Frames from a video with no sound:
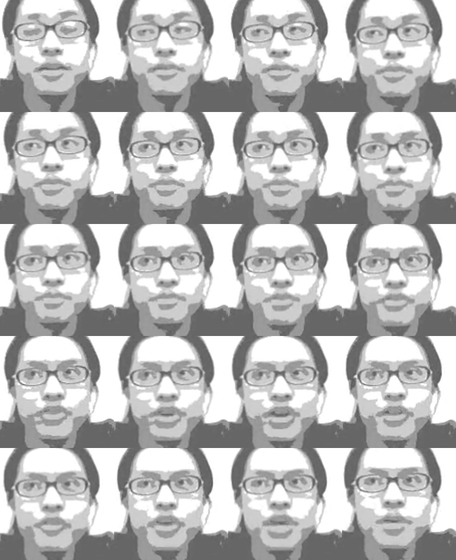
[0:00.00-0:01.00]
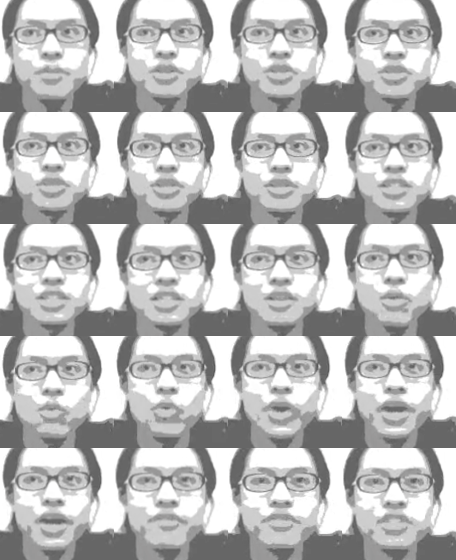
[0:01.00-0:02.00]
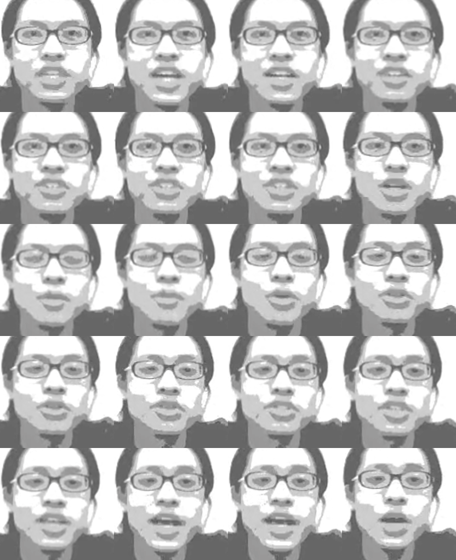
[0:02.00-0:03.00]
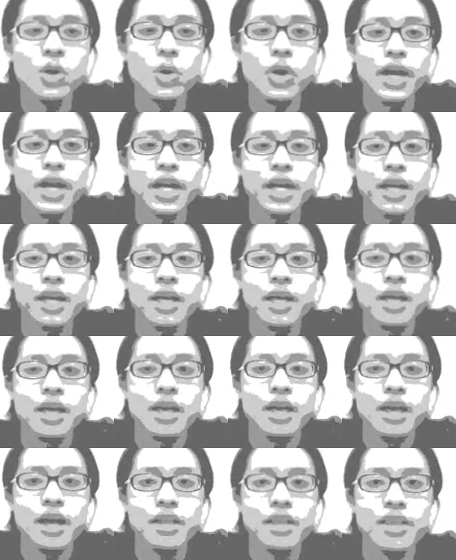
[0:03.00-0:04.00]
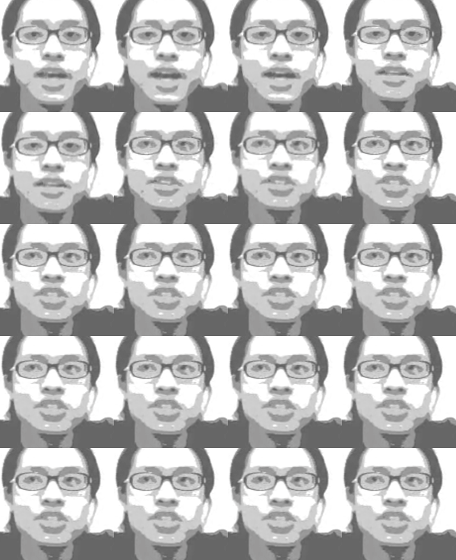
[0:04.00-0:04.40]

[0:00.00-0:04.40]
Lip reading: there's a very famous way of testing a person's handwriting,